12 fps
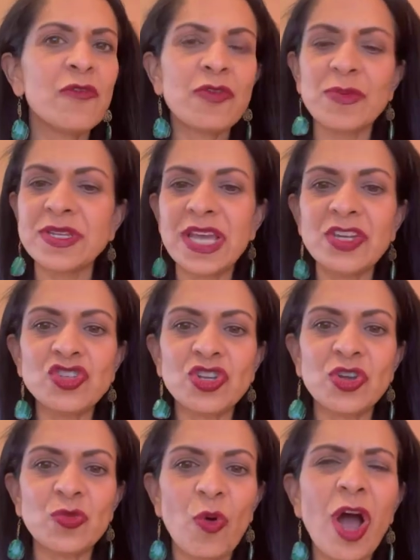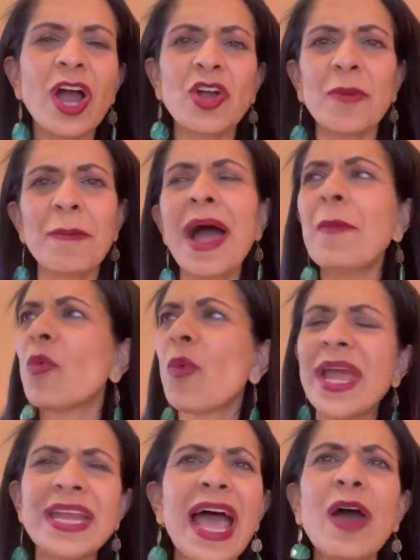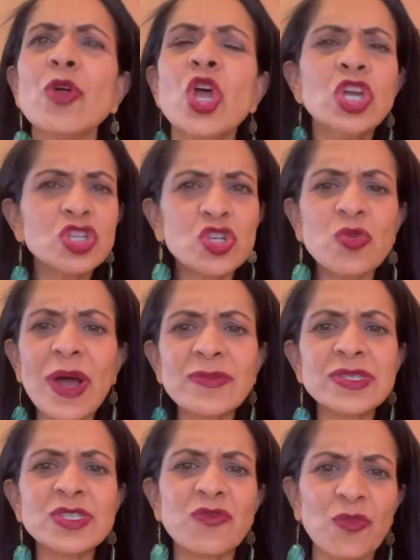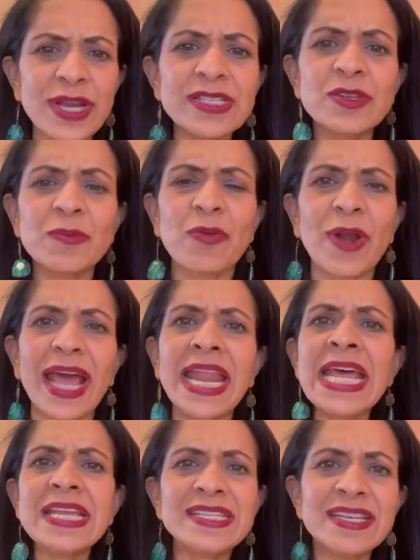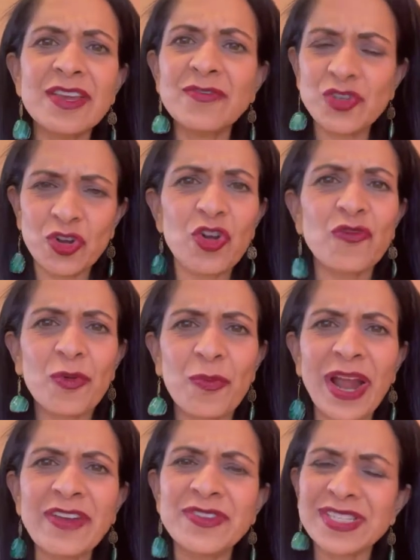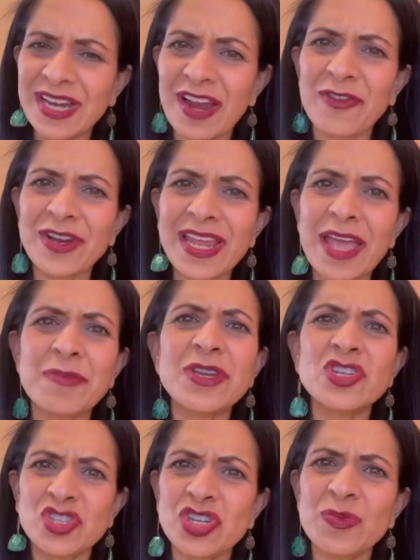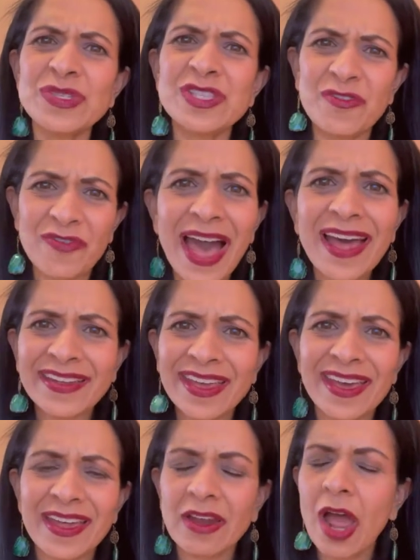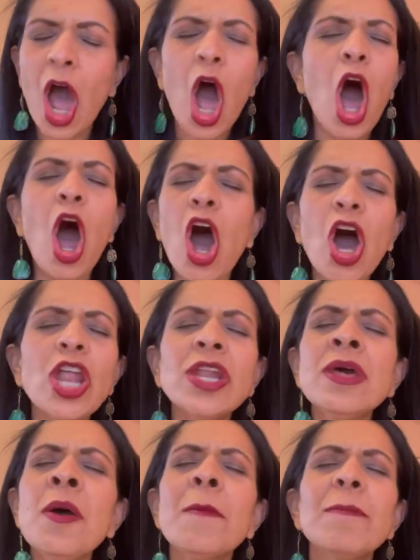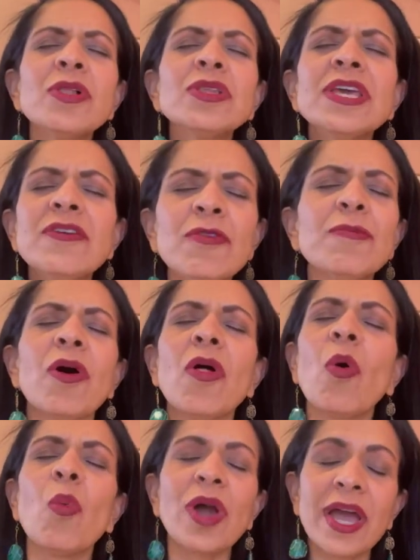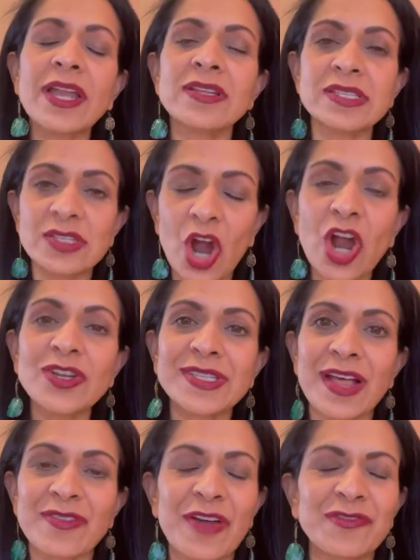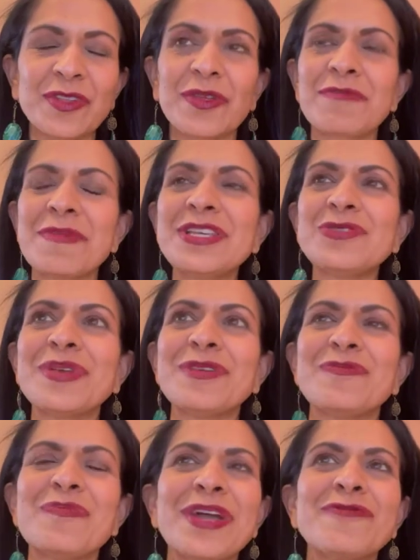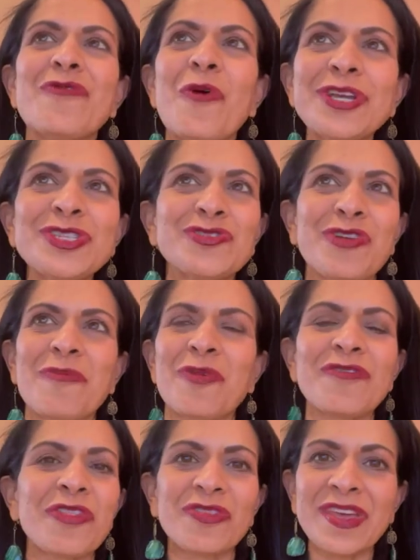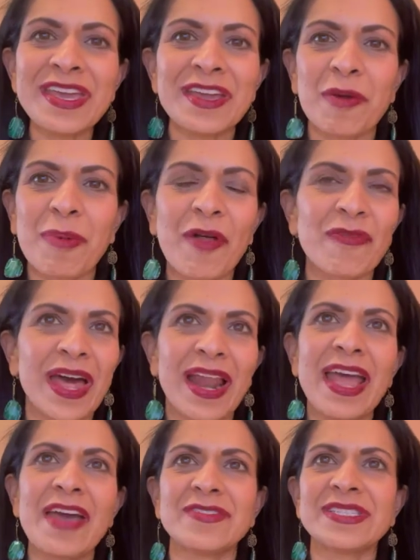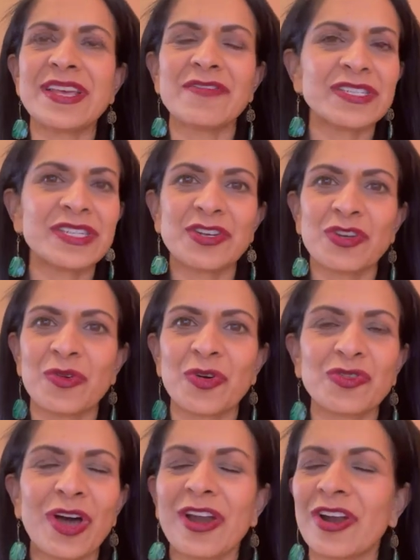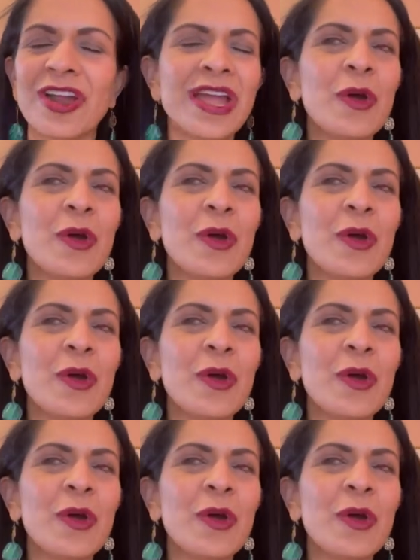from the day she could walk. Her mom weighed out 2 ounces of Raisin Bran to give to her for breakfast every day because she was the fat kid. Unbelievable what kind of scars that left. It like makes my voice tremor even thinking about that. I have a 17-year-old daughter.